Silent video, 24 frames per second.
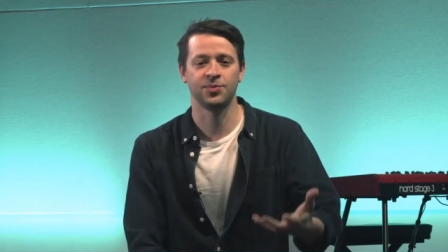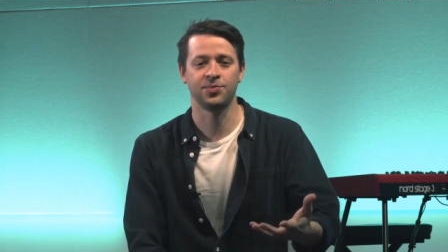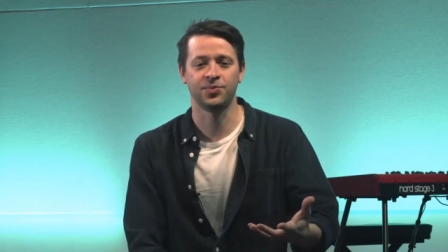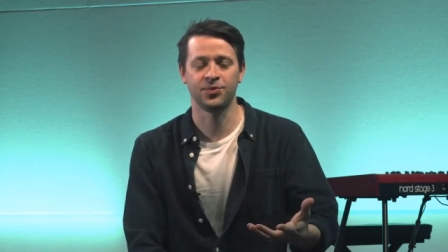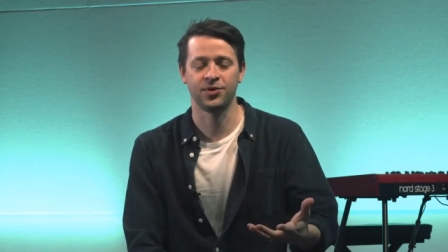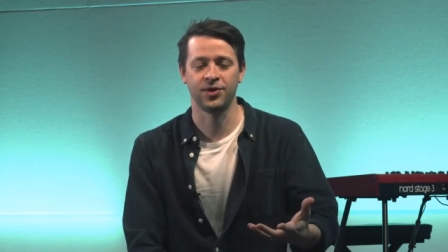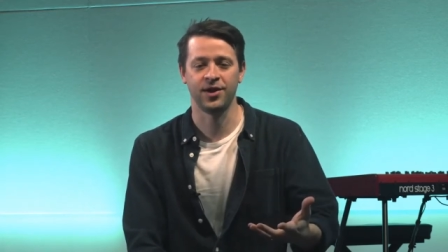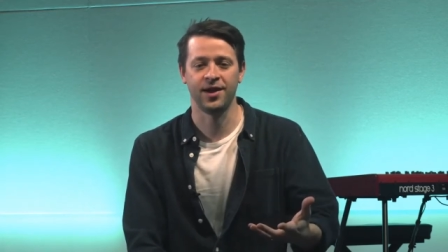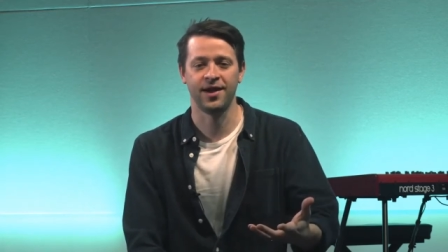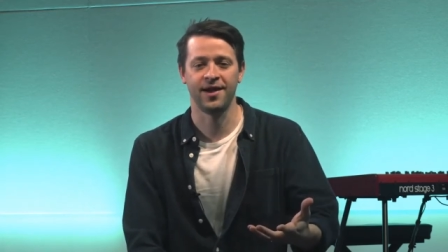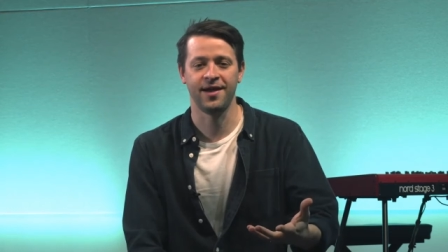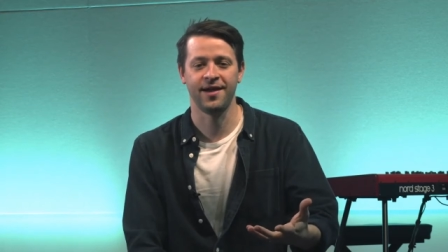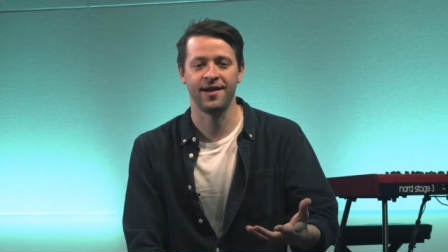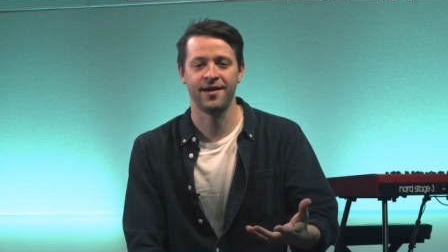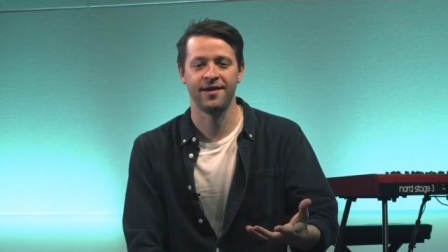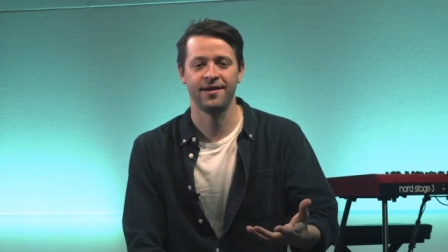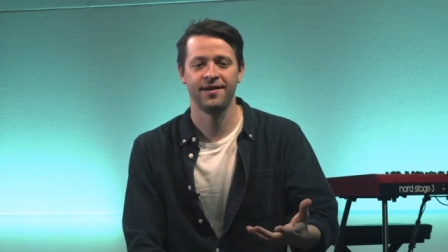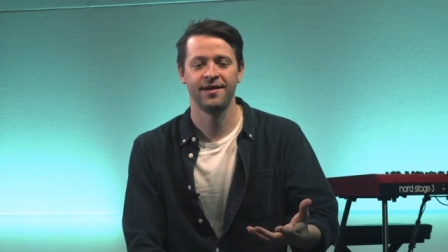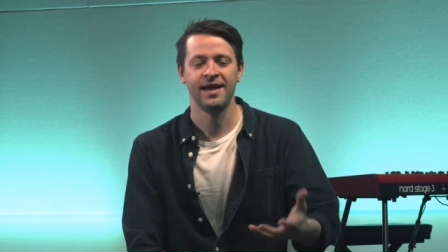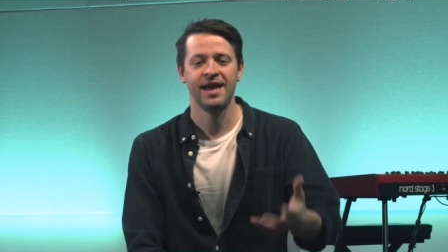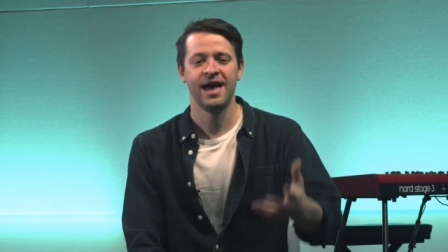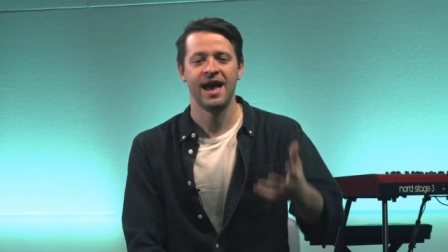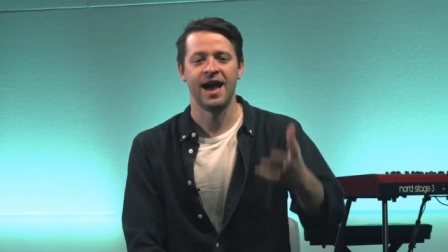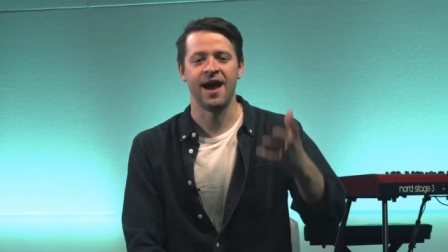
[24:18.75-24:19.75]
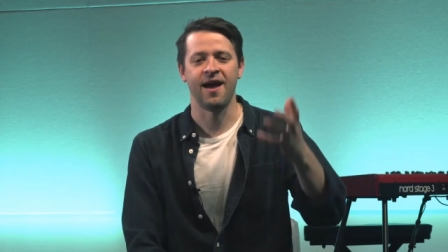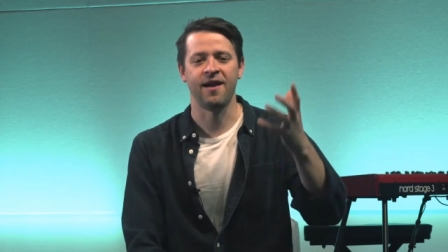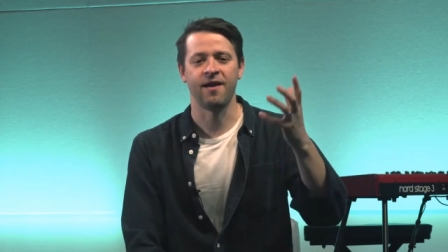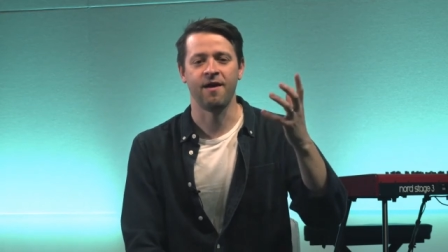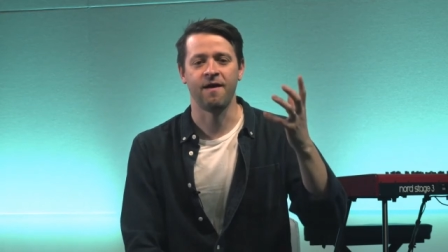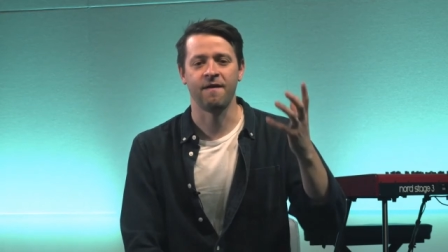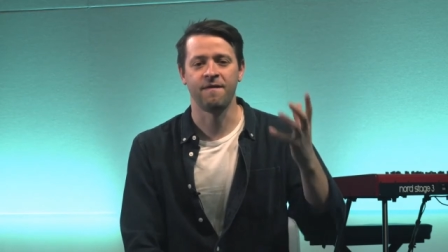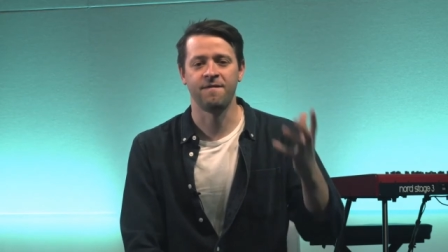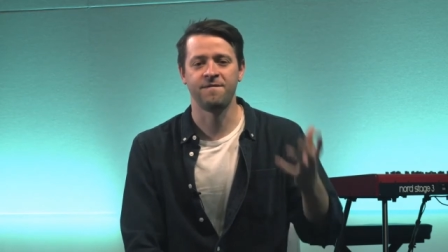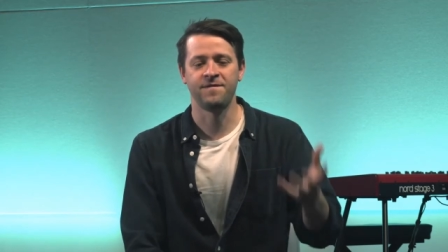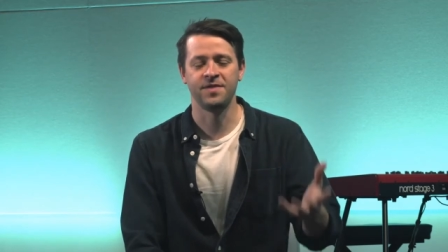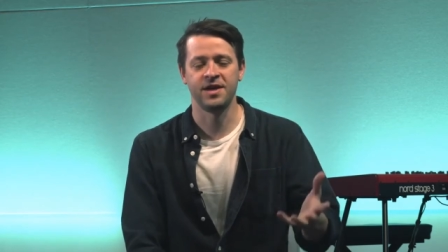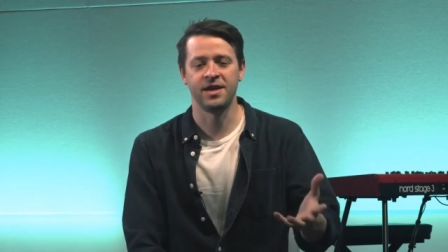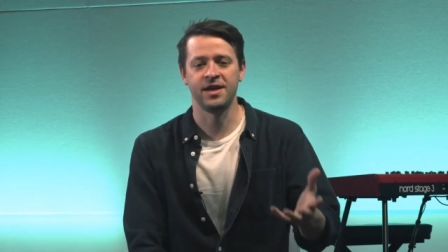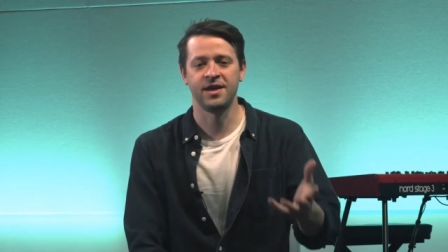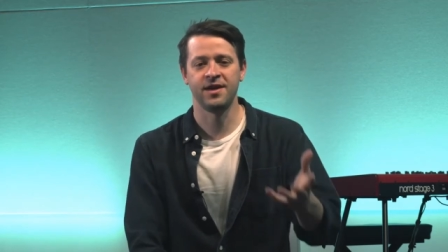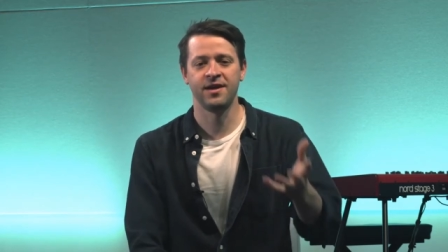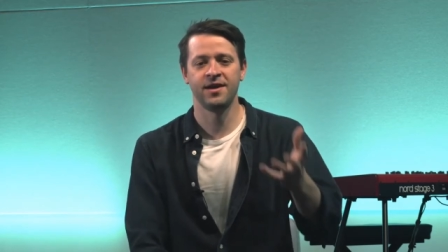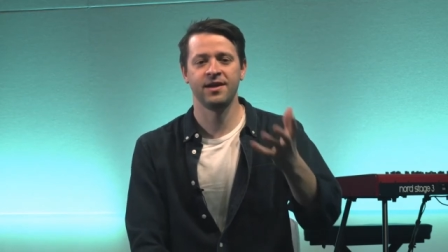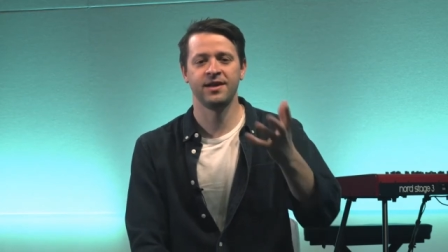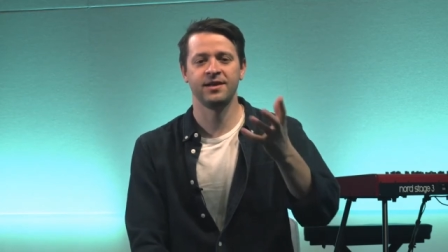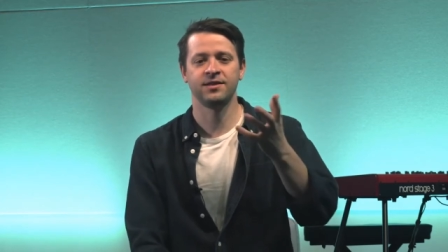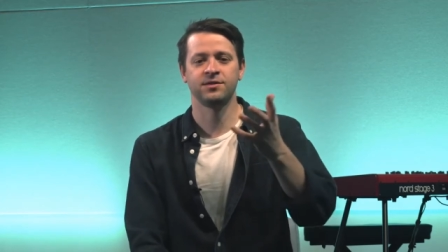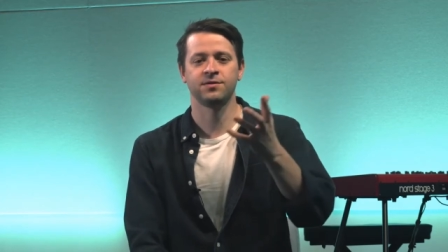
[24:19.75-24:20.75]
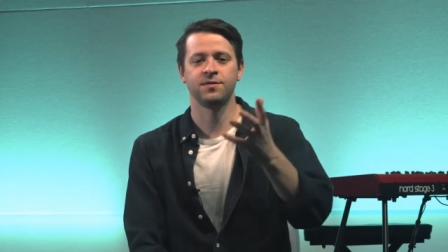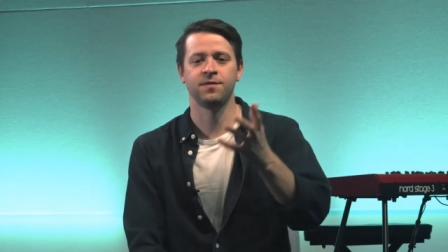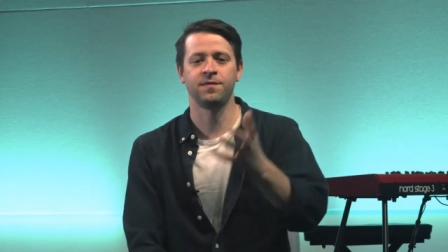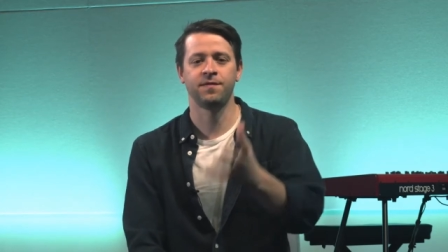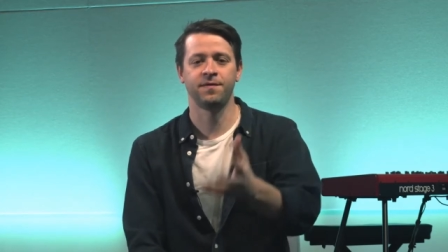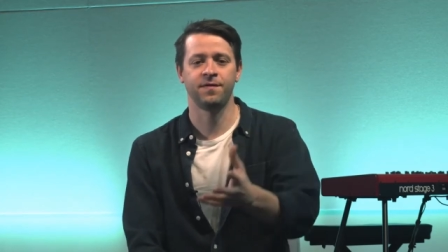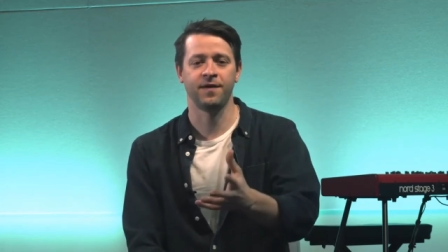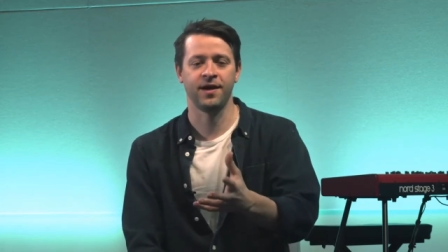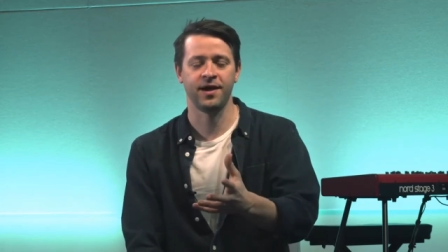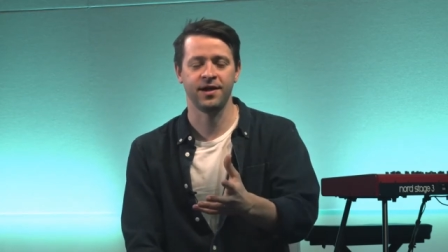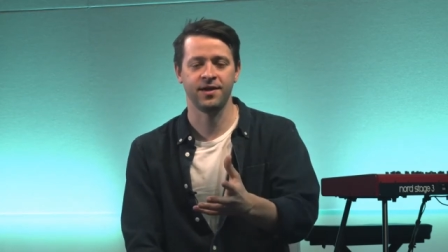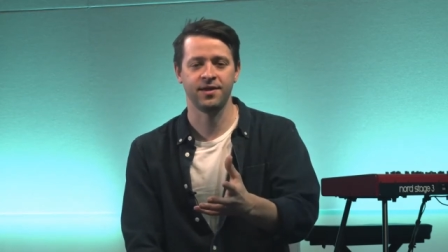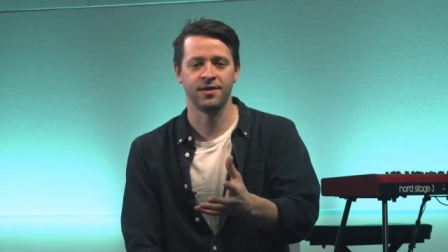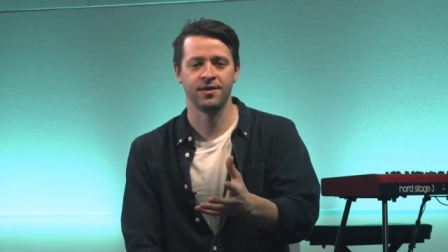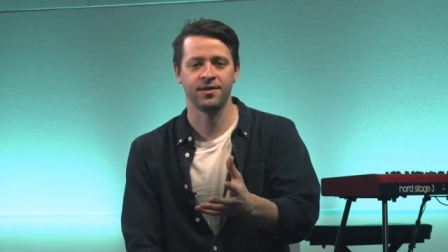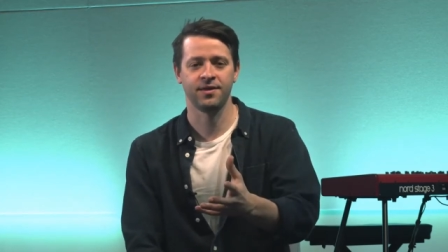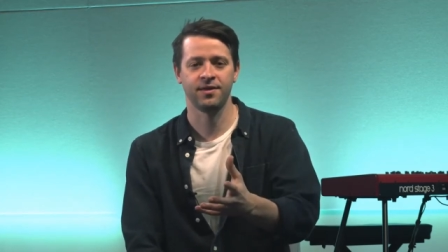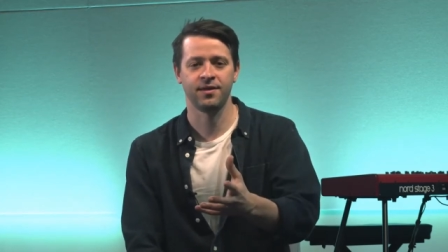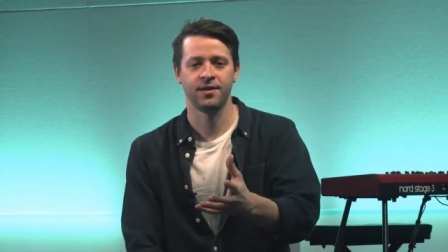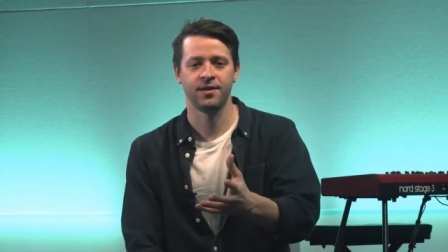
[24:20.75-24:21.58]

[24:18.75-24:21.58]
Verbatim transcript: prayer and our fear into faith,